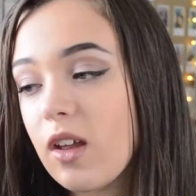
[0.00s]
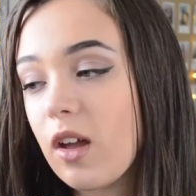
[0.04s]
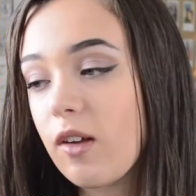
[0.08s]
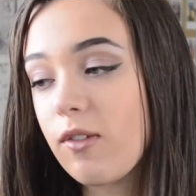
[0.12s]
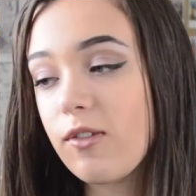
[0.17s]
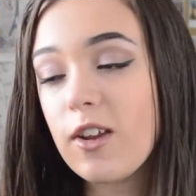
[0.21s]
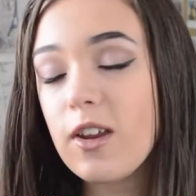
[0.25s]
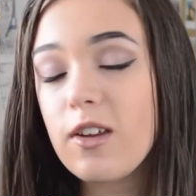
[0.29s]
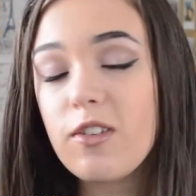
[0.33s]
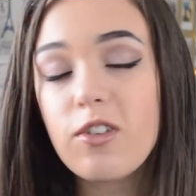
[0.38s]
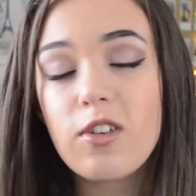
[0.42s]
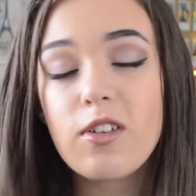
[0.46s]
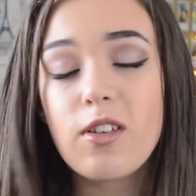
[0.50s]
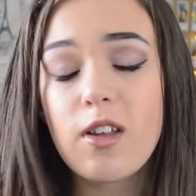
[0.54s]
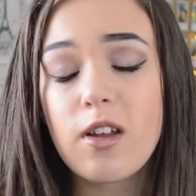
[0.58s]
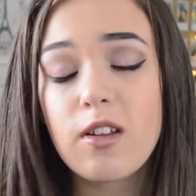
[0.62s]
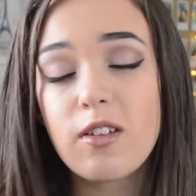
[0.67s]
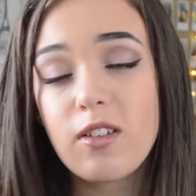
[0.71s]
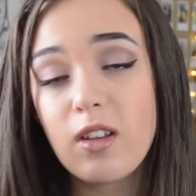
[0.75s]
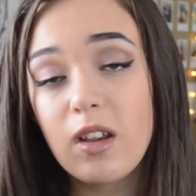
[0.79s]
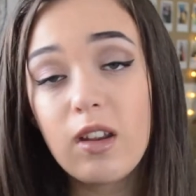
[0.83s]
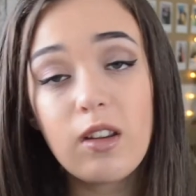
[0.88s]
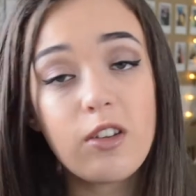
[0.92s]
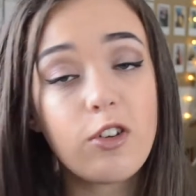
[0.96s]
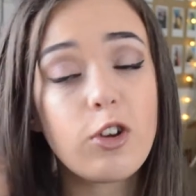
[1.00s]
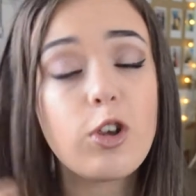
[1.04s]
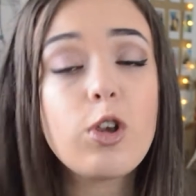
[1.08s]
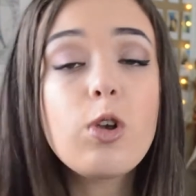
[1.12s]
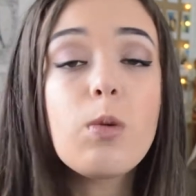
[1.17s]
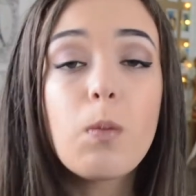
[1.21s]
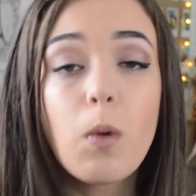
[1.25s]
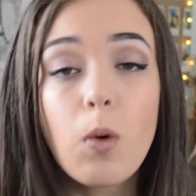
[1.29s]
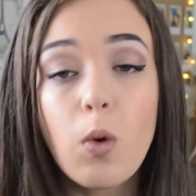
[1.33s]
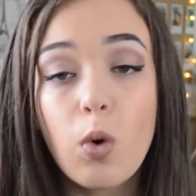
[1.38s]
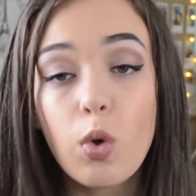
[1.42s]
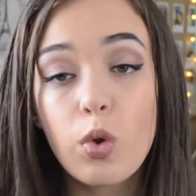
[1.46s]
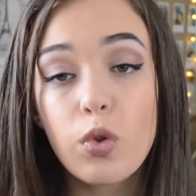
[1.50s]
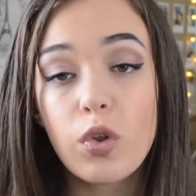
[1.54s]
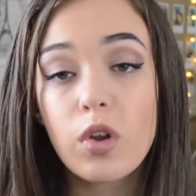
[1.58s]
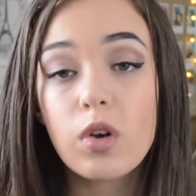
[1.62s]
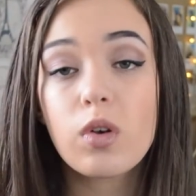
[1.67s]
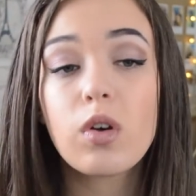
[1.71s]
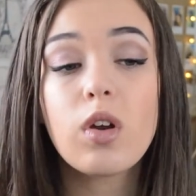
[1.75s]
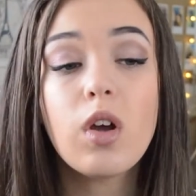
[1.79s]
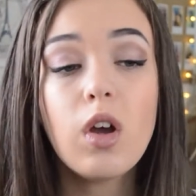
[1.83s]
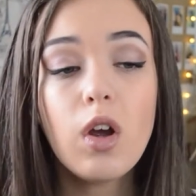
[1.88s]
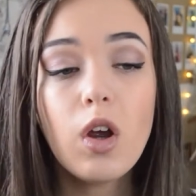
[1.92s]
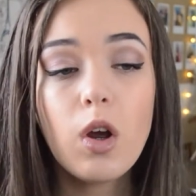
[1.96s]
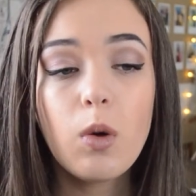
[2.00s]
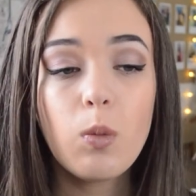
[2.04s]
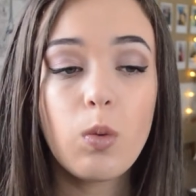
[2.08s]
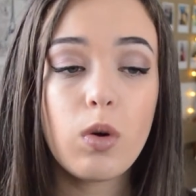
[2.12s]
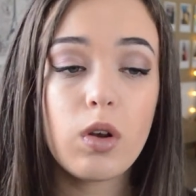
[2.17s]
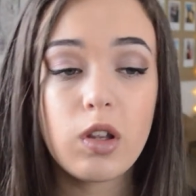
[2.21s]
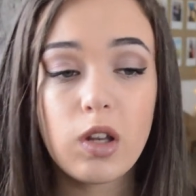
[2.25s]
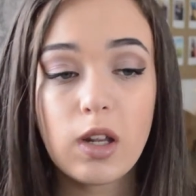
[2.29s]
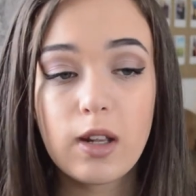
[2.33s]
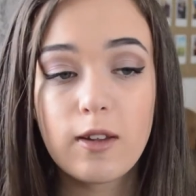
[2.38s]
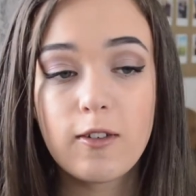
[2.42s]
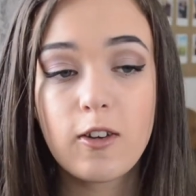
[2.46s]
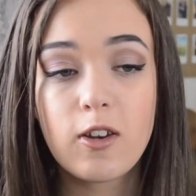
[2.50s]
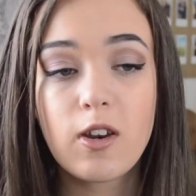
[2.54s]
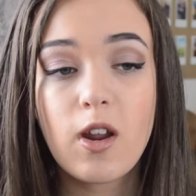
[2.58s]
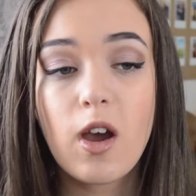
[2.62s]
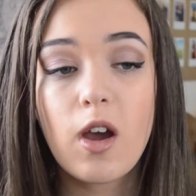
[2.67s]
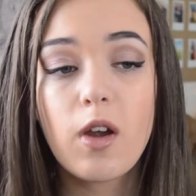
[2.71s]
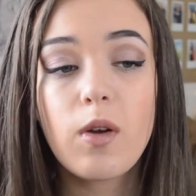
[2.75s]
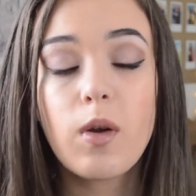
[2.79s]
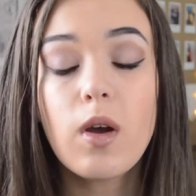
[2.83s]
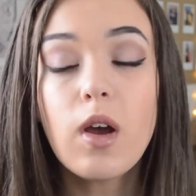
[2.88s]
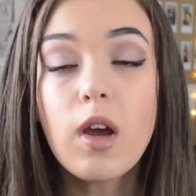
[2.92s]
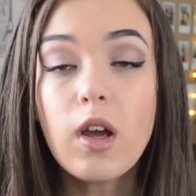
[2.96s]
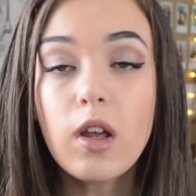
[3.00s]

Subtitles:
If teachers are teaching you more than what you need to know,